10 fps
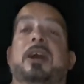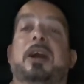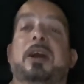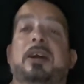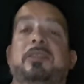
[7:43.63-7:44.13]

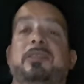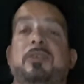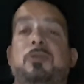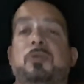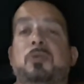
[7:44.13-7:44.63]
Uh,
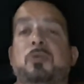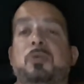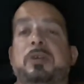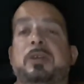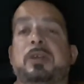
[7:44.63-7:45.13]

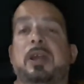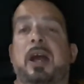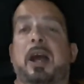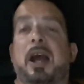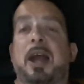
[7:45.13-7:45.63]
so
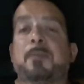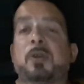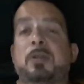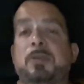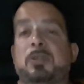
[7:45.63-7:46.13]
I'm
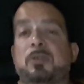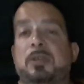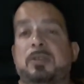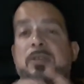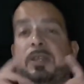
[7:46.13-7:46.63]
going to be
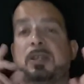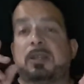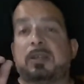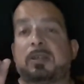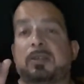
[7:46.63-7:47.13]
doing
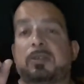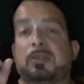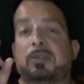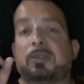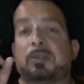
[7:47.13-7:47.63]
the
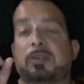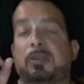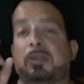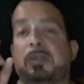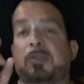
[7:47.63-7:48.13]

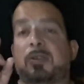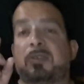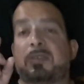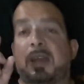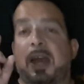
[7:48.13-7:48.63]
even though
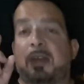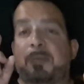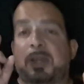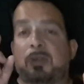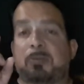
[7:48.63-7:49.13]
it's out of
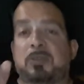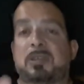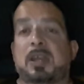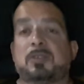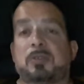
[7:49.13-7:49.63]
my normal
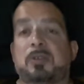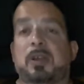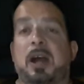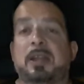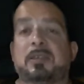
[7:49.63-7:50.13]

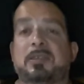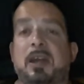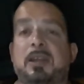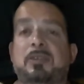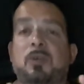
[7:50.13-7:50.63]
schedule, I
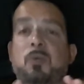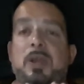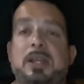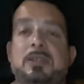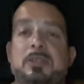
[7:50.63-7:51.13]
decided to
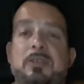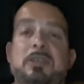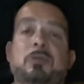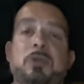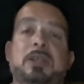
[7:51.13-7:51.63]
wait until
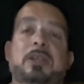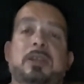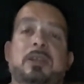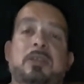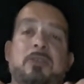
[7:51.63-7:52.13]
this
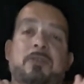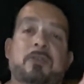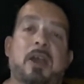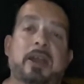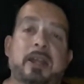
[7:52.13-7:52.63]
weekend, either
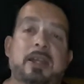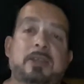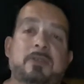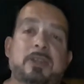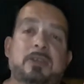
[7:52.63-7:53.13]

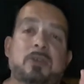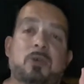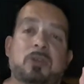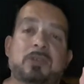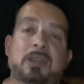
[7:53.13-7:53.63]
Friday evening
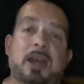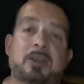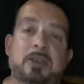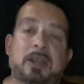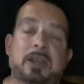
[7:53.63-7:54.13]
or
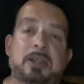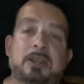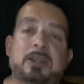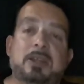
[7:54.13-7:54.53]
Saturday.